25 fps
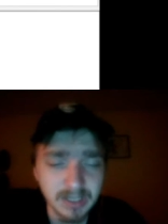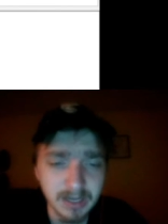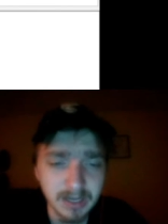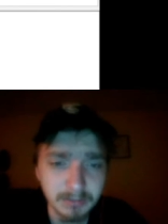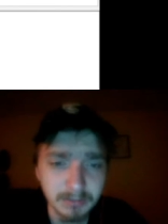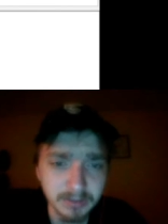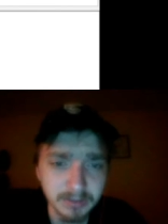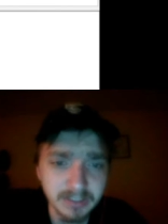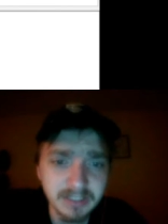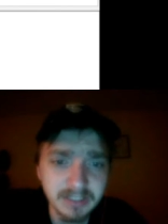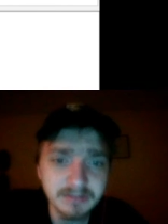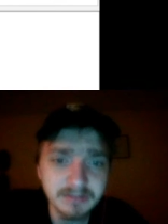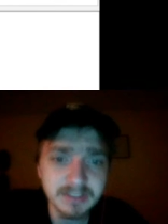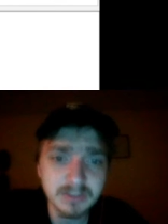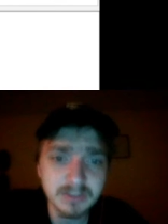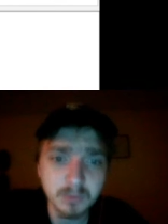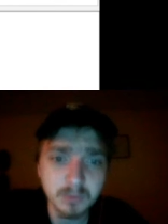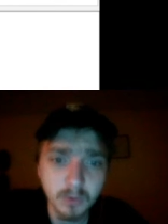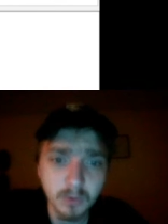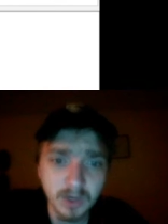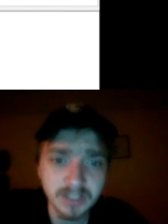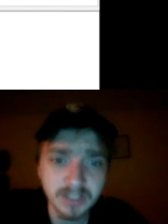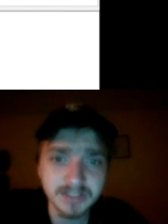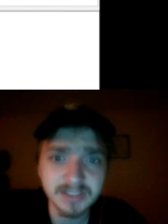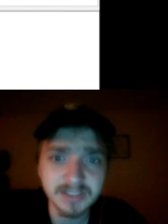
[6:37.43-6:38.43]
I believe it's
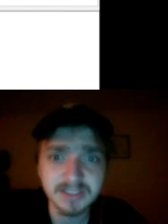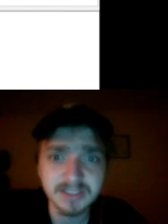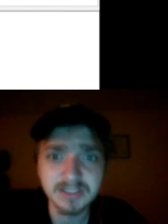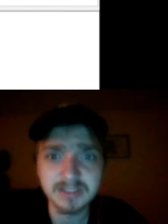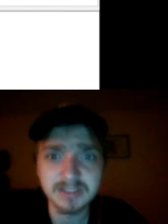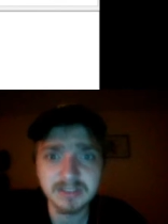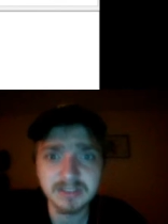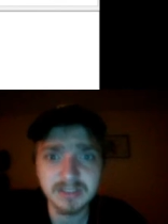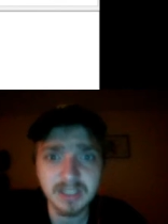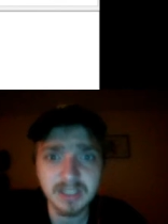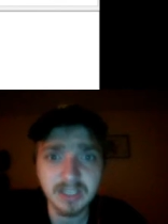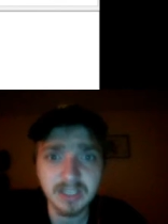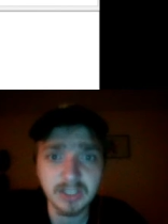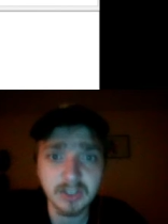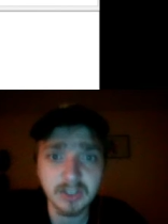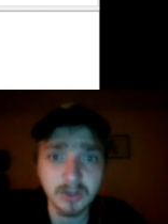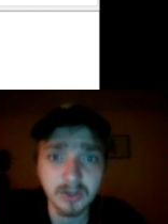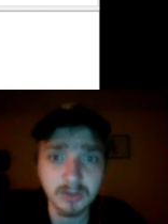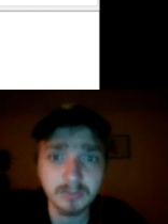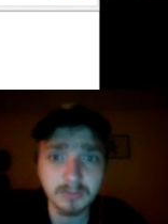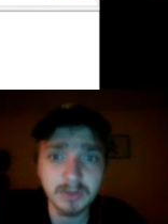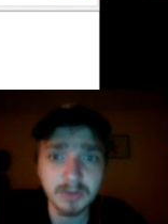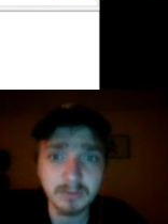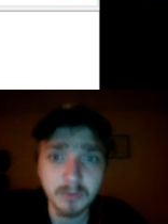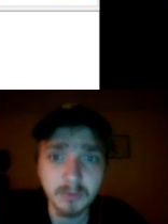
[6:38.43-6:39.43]
once. It
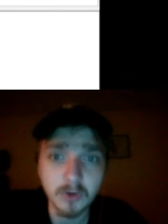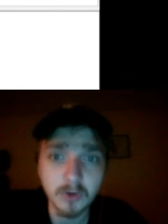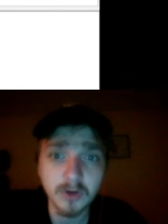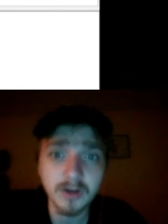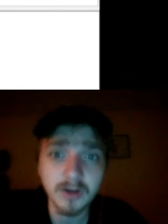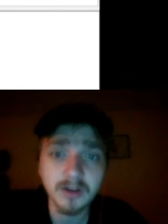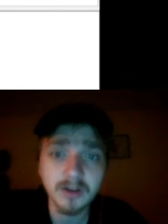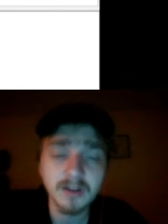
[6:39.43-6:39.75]
could be more.